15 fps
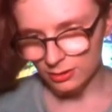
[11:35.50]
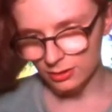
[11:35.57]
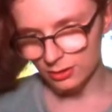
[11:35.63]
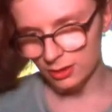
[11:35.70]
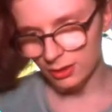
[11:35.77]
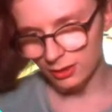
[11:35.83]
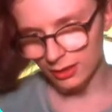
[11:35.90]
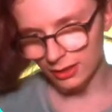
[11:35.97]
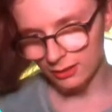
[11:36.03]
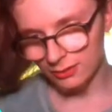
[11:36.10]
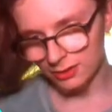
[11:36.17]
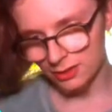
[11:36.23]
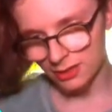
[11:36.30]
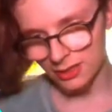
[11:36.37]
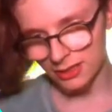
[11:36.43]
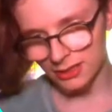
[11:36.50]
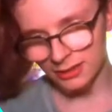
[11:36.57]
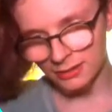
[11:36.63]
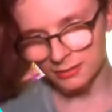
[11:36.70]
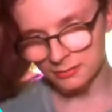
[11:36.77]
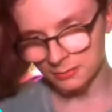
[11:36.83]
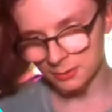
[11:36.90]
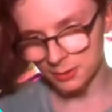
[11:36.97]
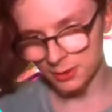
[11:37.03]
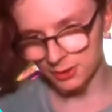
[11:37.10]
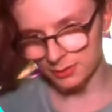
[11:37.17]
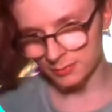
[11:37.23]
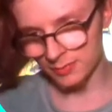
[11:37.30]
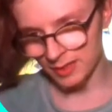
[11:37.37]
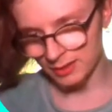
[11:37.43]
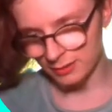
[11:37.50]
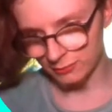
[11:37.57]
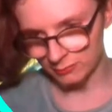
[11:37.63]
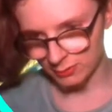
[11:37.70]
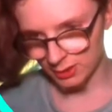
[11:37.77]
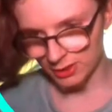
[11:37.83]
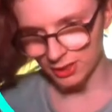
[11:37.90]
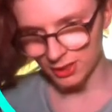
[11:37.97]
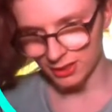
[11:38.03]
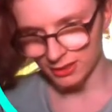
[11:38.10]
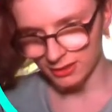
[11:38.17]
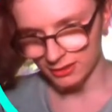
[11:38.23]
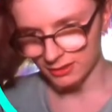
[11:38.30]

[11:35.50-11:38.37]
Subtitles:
Chill out, Shin. We're just messing with you.